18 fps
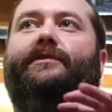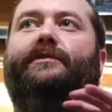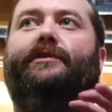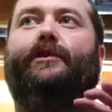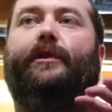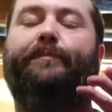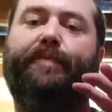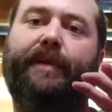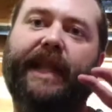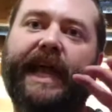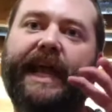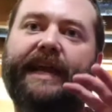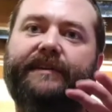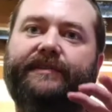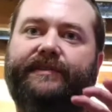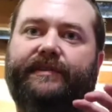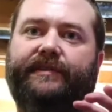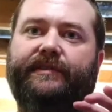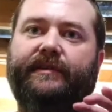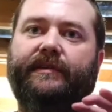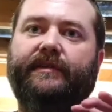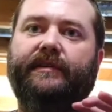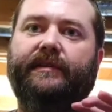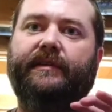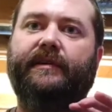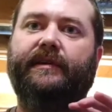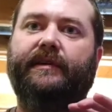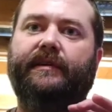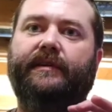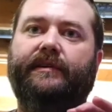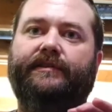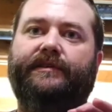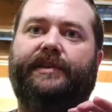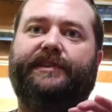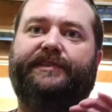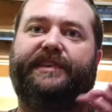your plants
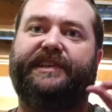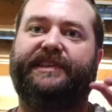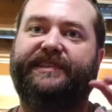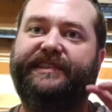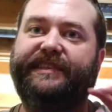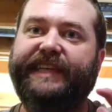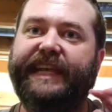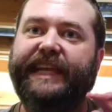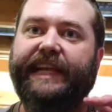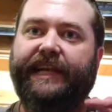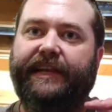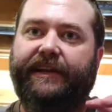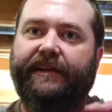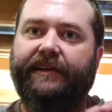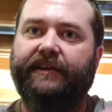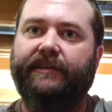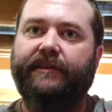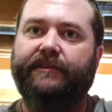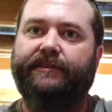to succeed